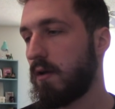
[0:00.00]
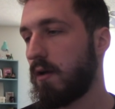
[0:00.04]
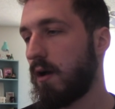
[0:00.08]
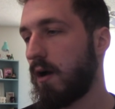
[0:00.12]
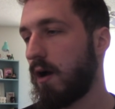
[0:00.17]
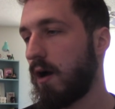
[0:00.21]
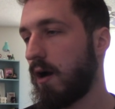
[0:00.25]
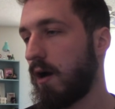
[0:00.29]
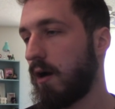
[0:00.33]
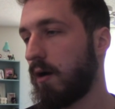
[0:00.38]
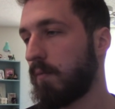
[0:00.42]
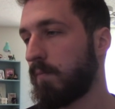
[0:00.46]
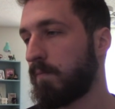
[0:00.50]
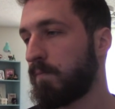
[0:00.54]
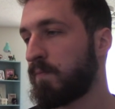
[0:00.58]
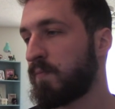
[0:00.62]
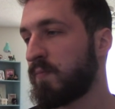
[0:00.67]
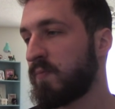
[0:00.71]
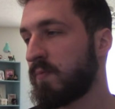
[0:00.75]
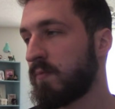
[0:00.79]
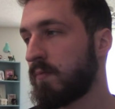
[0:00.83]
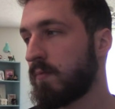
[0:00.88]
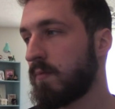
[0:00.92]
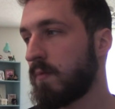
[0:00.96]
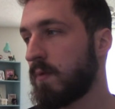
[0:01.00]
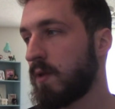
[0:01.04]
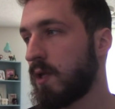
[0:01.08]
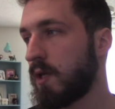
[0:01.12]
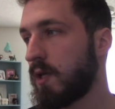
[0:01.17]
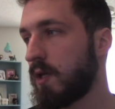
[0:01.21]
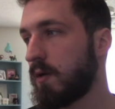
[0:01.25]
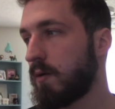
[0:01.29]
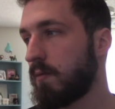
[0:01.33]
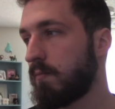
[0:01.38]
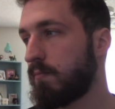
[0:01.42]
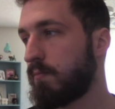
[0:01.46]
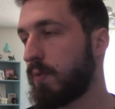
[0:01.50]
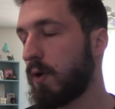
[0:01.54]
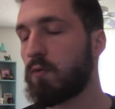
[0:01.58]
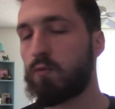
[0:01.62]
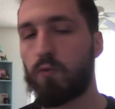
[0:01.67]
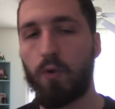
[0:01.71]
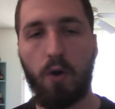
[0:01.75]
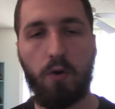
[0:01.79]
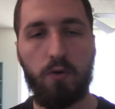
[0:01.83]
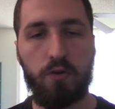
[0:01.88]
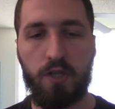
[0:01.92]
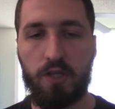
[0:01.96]
But
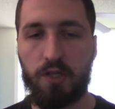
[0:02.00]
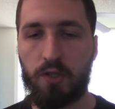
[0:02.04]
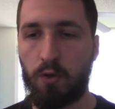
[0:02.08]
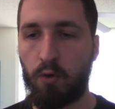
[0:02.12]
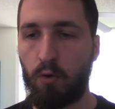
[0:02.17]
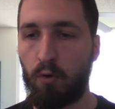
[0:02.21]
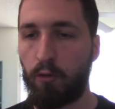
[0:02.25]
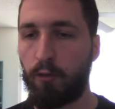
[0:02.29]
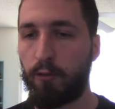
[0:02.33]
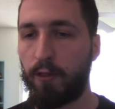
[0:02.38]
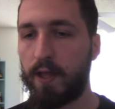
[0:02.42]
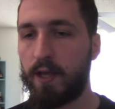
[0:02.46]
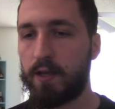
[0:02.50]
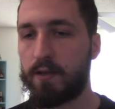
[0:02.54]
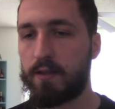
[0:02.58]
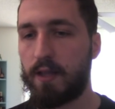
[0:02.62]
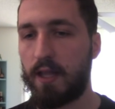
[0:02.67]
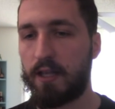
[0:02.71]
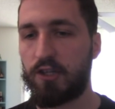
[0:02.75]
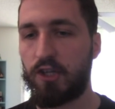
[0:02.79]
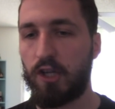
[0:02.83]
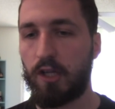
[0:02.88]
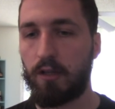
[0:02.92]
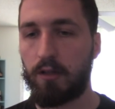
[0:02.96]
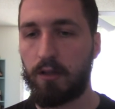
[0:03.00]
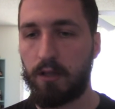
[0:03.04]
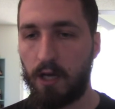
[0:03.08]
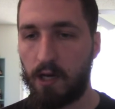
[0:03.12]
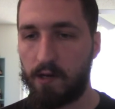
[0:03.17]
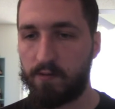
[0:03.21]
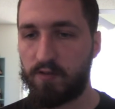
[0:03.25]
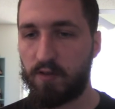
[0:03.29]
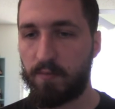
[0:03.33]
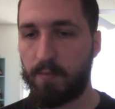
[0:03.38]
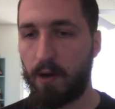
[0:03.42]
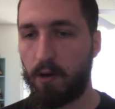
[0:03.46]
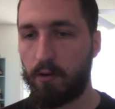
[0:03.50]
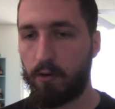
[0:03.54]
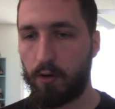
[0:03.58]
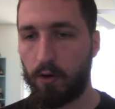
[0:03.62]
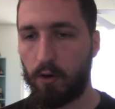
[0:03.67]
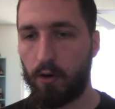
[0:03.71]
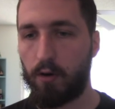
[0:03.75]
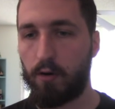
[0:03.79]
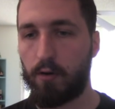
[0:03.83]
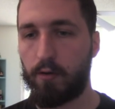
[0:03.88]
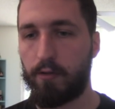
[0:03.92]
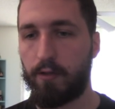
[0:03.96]
Rose's whole thing that she loved about
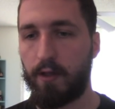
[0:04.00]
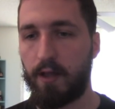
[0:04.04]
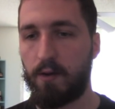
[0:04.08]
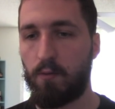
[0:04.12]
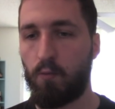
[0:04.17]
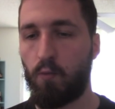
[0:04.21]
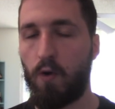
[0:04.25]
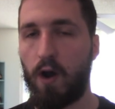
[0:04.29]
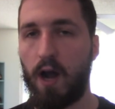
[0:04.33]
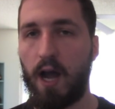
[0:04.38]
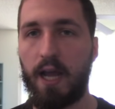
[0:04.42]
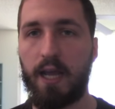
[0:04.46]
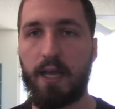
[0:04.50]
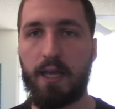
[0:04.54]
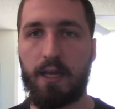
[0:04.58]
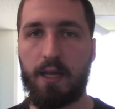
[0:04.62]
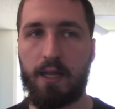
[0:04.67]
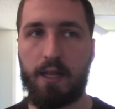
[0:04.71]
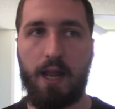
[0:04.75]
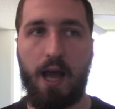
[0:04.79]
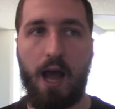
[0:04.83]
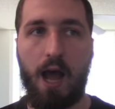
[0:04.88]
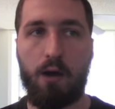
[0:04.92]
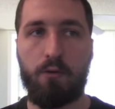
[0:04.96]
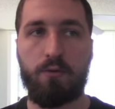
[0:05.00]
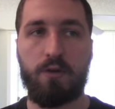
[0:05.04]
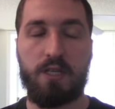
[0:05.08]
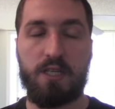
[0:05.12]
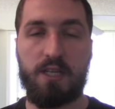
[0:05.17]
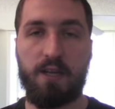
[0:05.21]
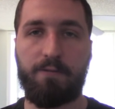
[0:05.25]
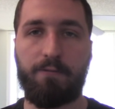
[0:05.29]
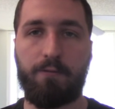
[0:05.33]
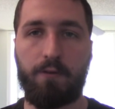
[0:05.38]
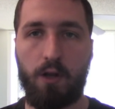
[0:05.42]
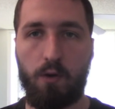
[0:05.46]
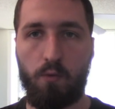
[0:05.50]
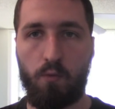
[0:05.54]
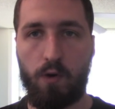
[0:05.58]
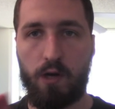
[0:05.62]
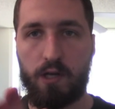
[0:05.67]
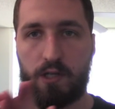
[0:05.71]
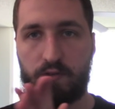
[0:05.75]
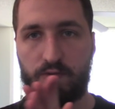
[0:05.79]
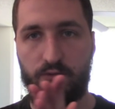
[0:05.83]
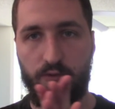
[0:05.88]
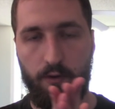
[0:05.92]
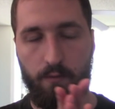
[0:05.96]
Earth and why and how different it
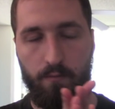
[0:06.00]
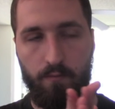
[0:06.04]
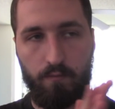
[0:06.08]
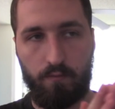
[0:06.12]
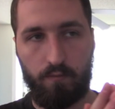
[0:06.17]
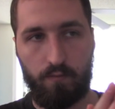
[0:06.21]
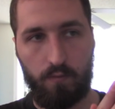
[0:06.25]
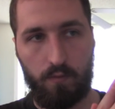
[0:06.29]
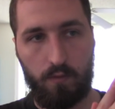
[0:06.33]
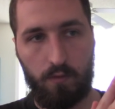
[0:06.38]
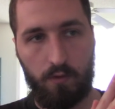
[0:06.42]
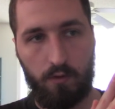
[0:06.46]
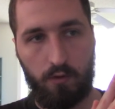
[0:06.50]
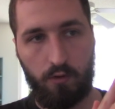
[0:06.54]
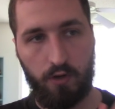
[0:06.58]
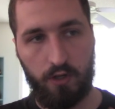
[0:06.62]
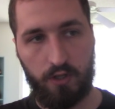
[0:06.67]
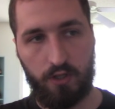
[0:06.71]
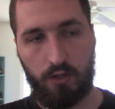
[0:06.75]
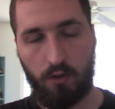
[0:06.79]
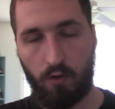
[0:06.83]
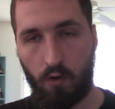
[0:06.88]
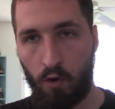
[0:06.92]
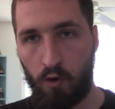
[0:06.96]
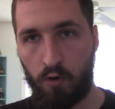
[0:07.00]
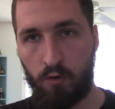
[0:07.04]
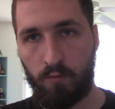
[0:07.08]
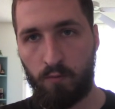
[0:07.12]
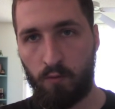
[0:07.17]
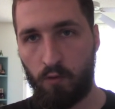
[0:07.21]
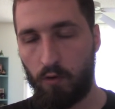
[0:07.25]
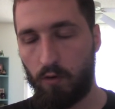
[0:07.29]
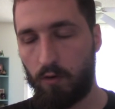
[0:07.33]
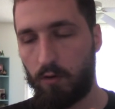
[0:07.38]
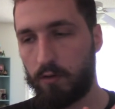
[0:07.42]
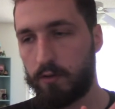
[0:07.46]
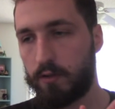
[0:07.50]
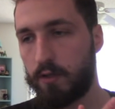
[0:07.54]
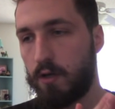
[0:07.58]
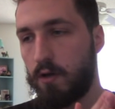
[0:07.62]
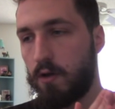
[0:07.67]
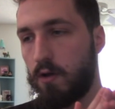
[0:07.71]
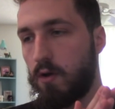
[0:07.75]
was from the Crystal Homeworld